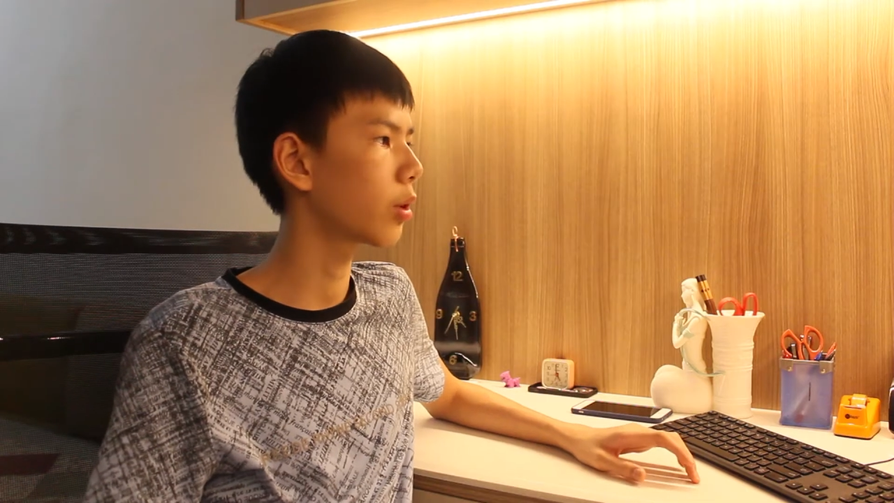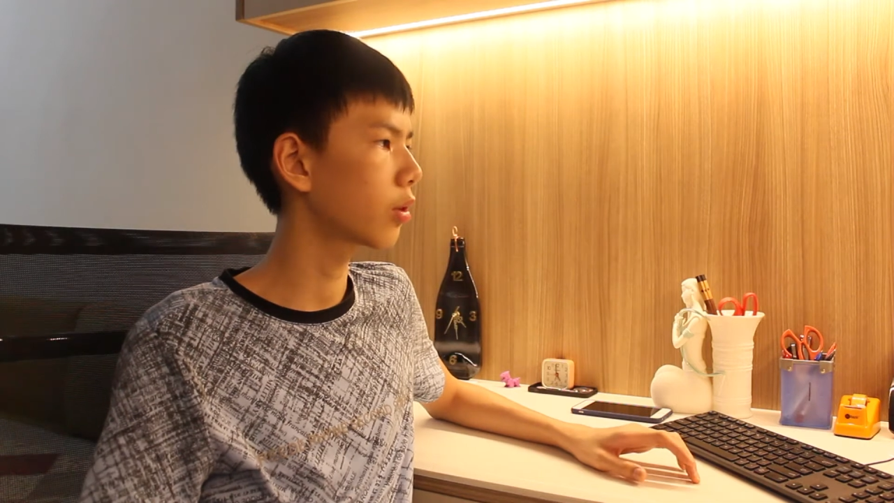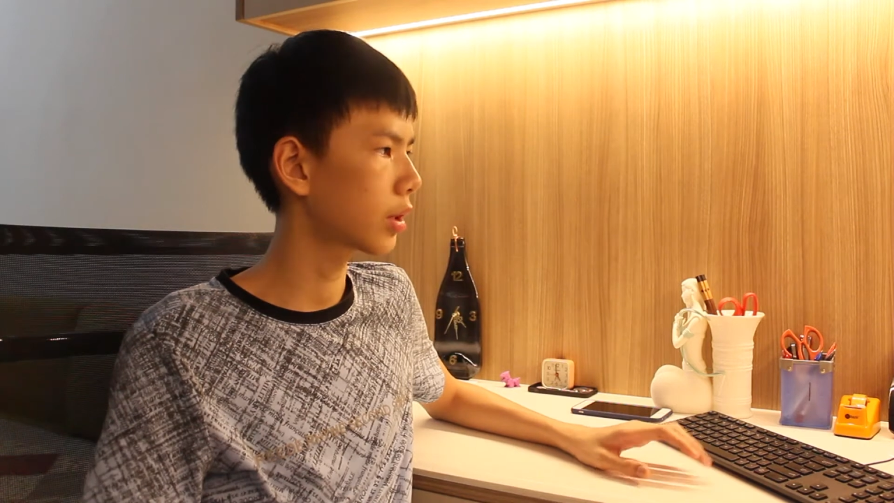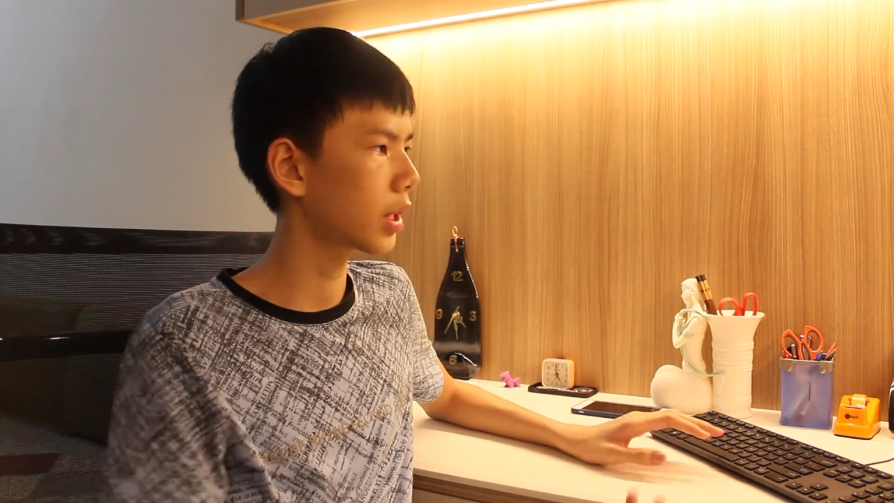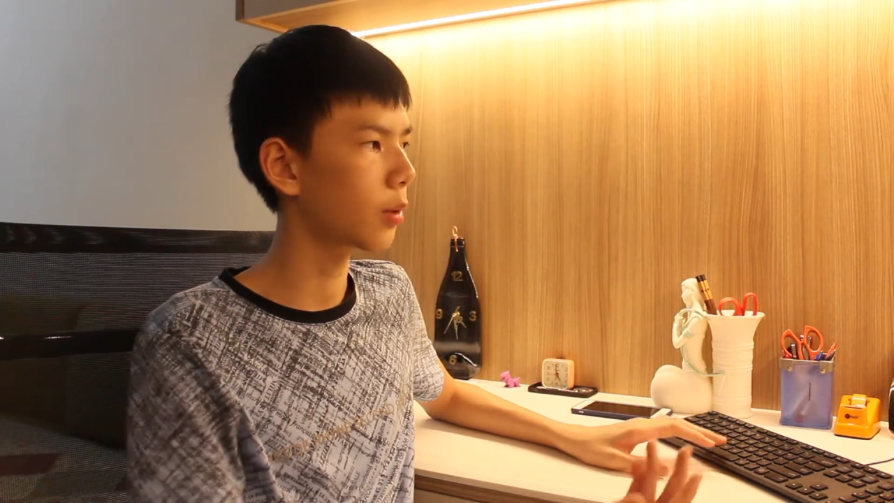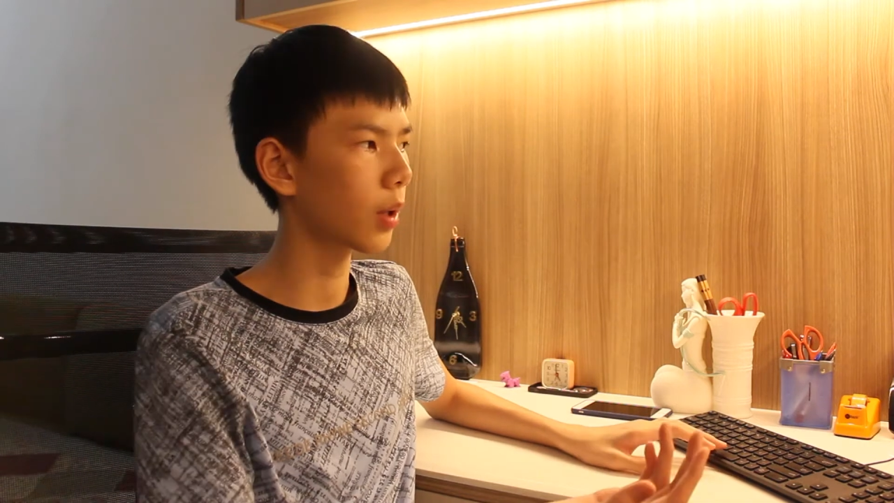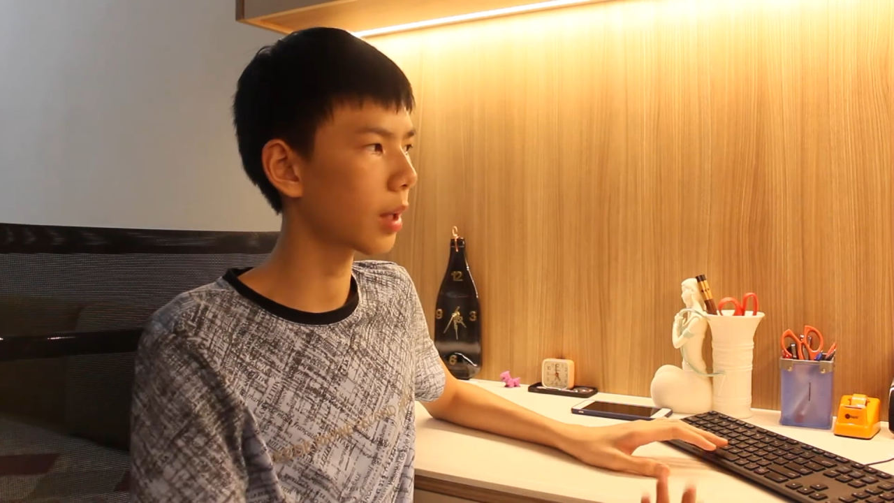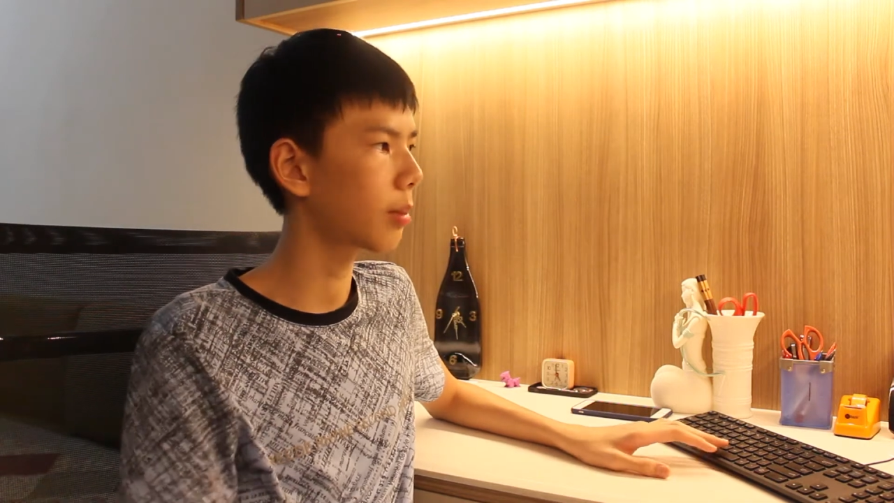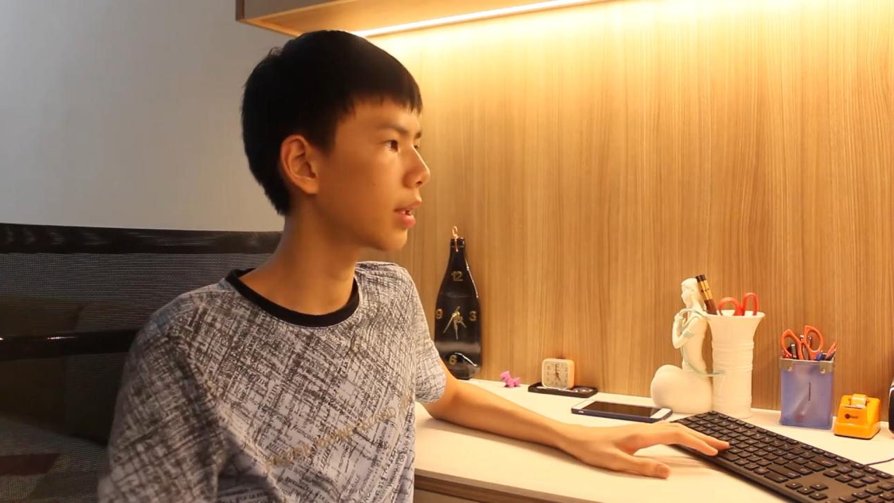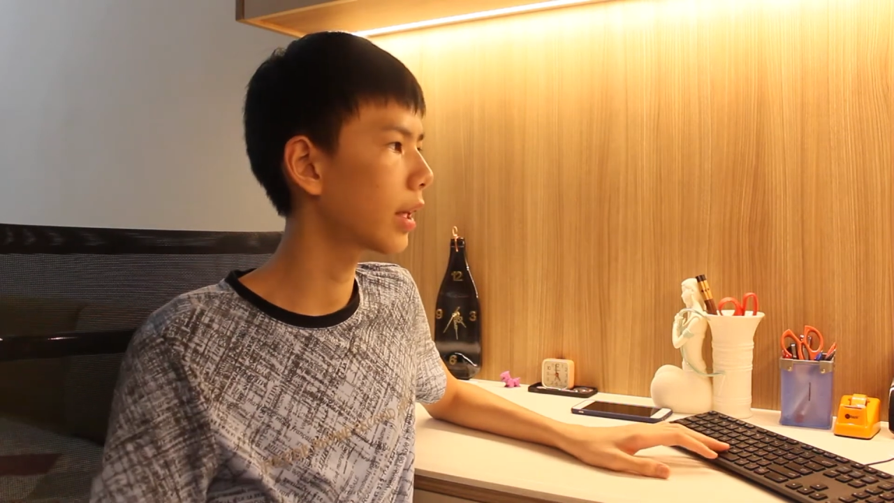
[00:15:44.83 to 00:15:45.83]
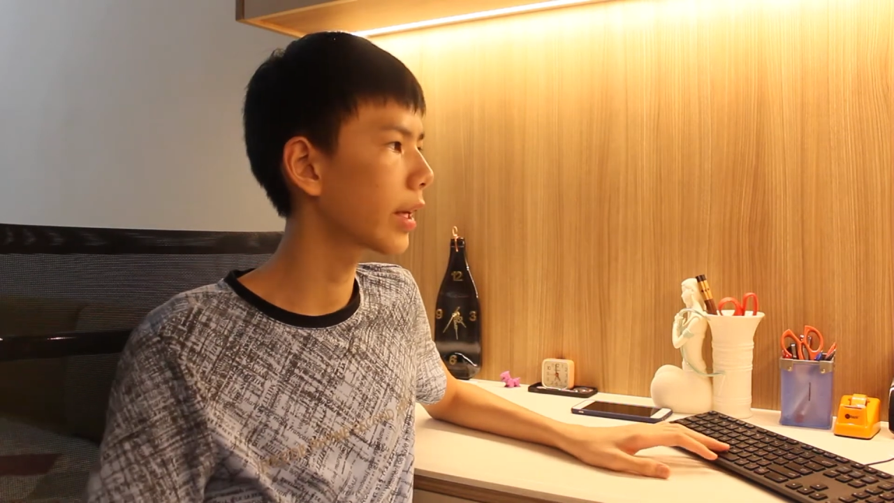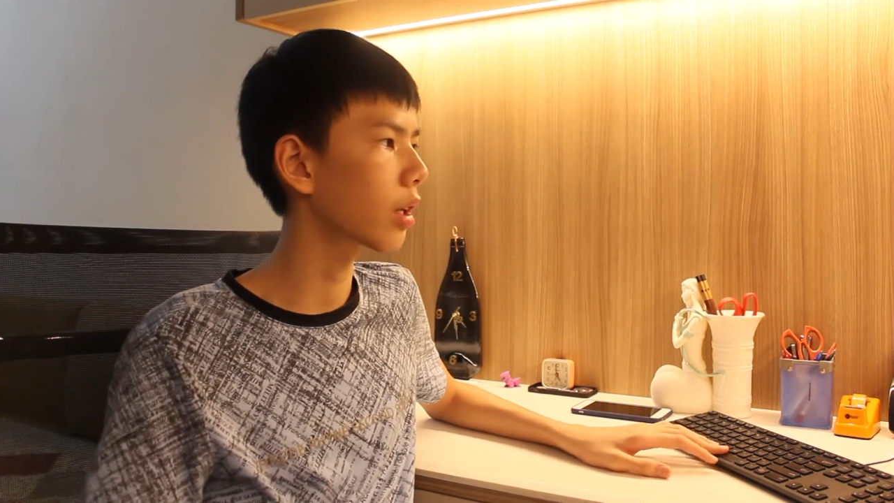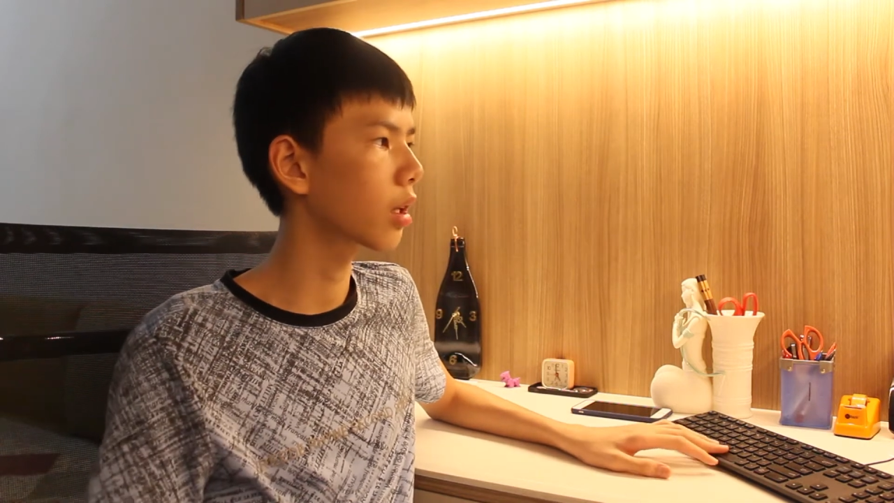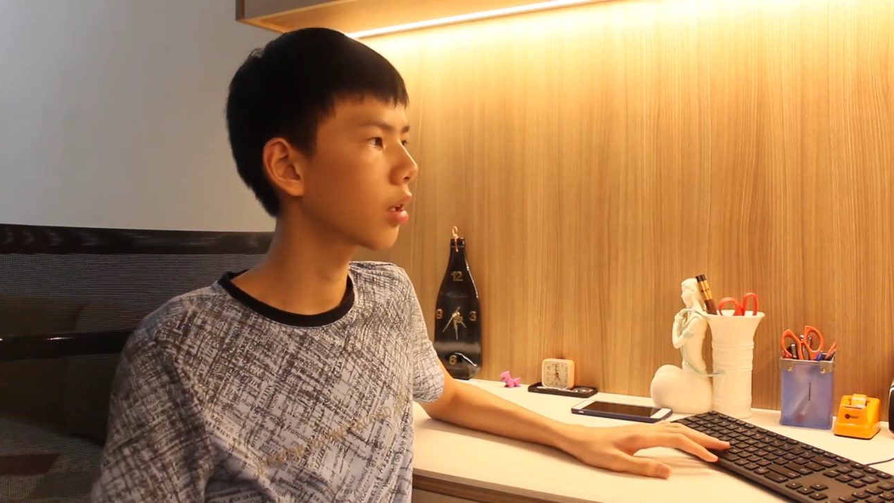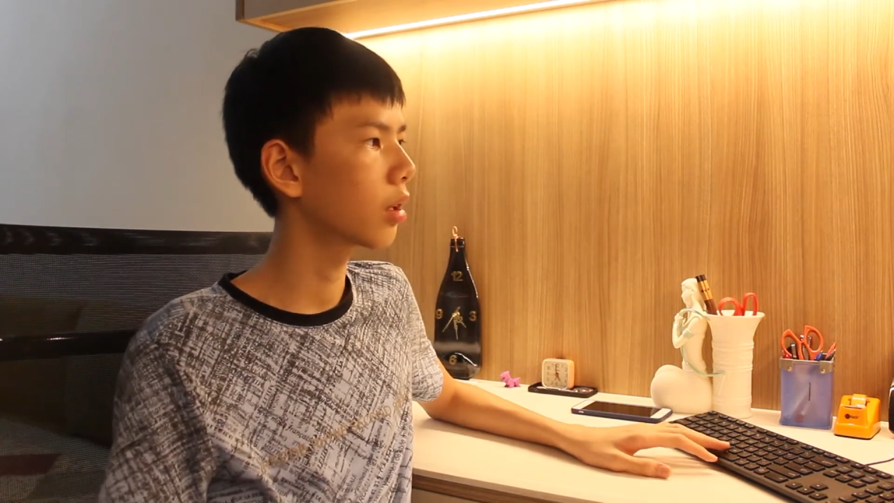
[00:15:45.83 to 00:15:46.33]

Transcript: you'll see what I mean later.